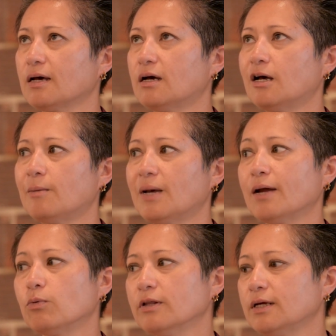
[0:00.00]
I
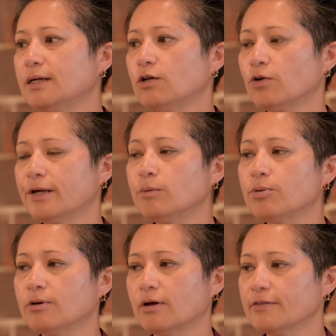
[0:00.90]
really need your
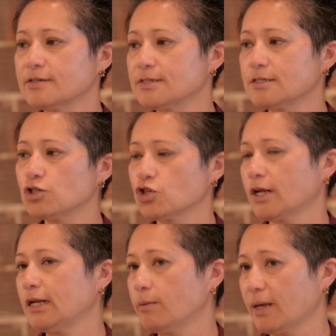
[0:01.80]
input on this decision I
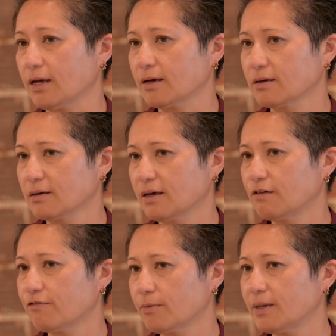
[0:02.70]
need to make.
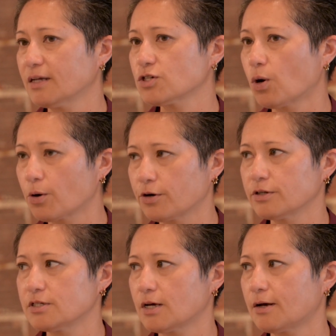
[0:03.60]
And for me, it's harder
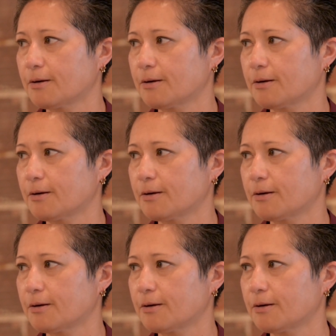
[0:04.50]
to